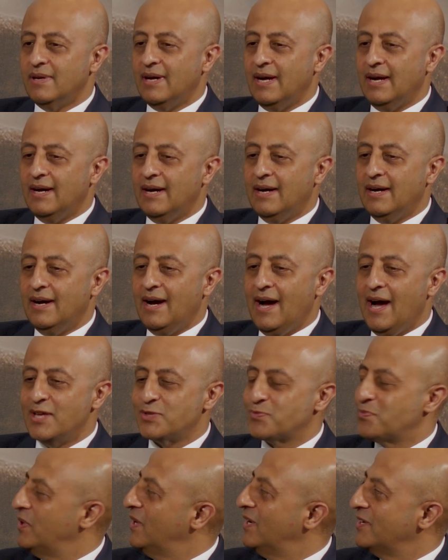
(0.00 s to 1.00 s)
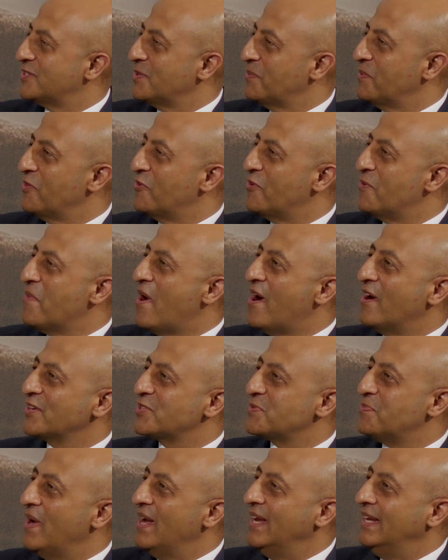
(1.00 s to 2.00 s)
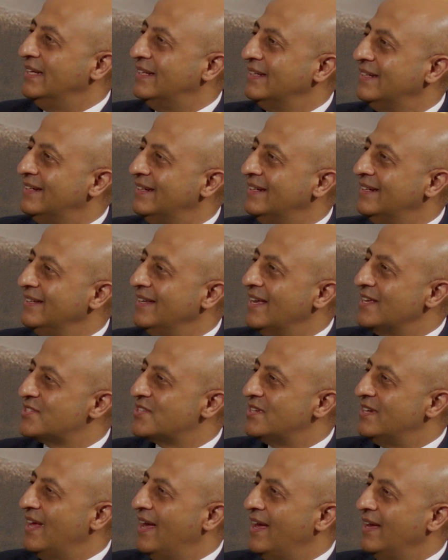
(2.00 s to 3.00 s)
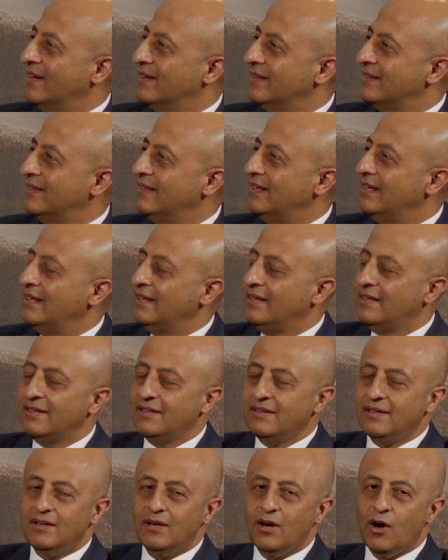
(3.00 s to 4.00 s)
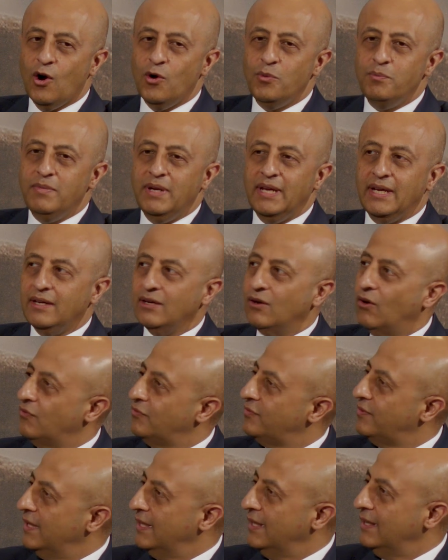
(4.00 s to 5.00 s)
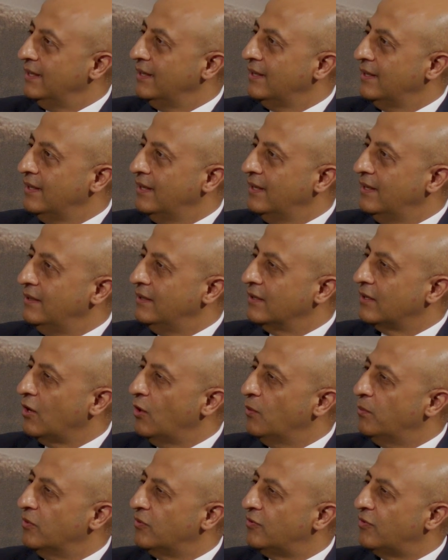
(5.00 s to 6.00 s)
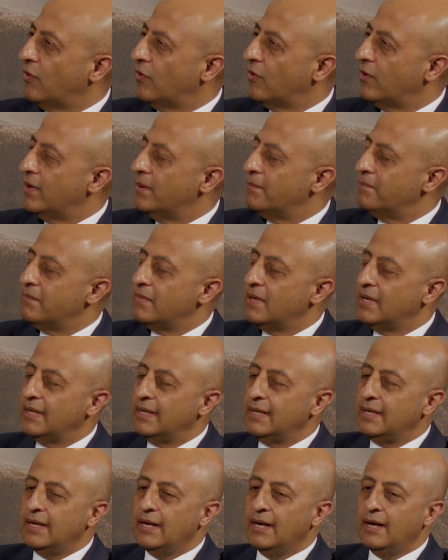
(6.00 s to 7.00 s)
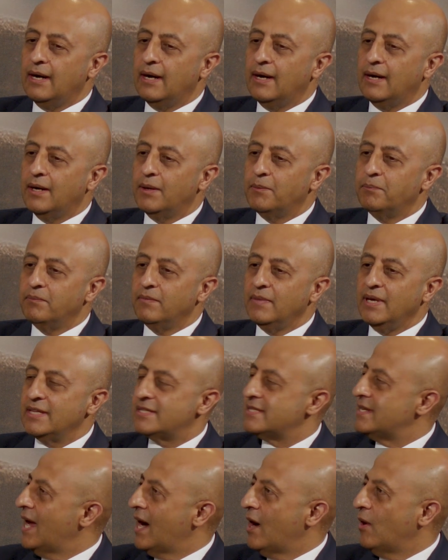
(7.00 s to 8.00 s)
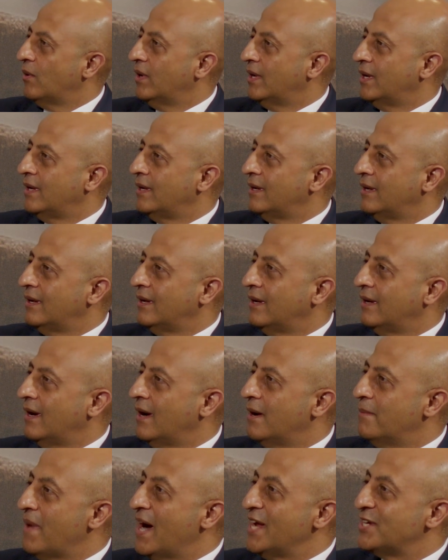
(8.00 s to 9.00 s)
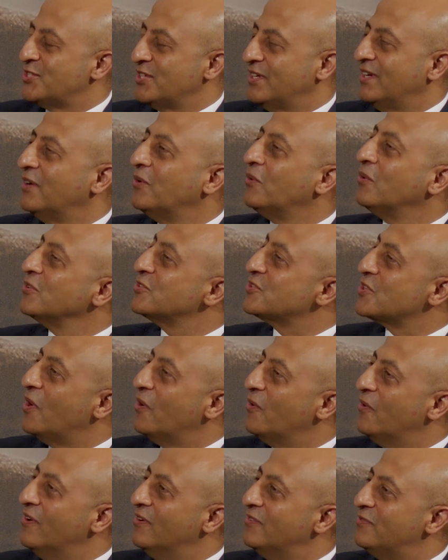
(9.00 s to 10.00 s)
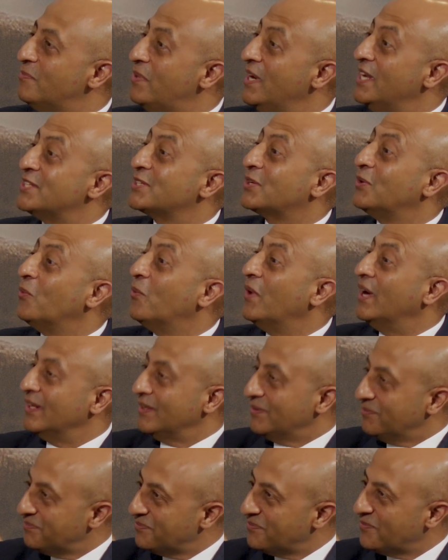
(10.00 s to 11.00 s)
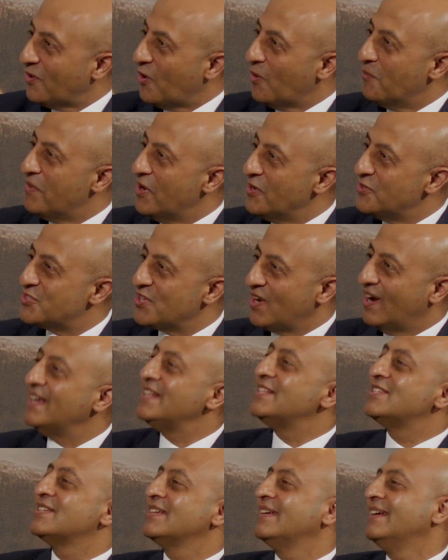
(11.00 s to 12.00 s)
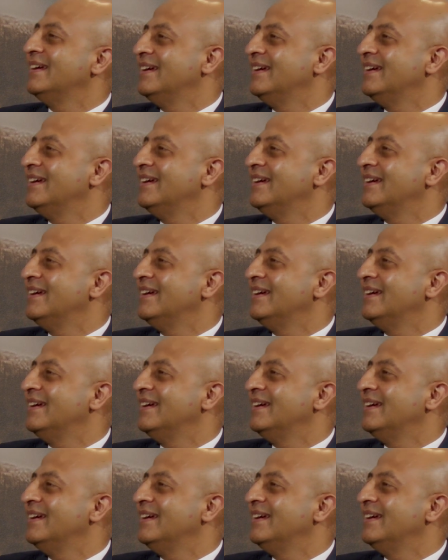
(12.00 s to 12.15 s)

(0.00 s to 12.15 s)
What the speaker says: As per some of the remarks made yesterday at the opening of the India Global Forum, it's now a matter also of political will on both sides,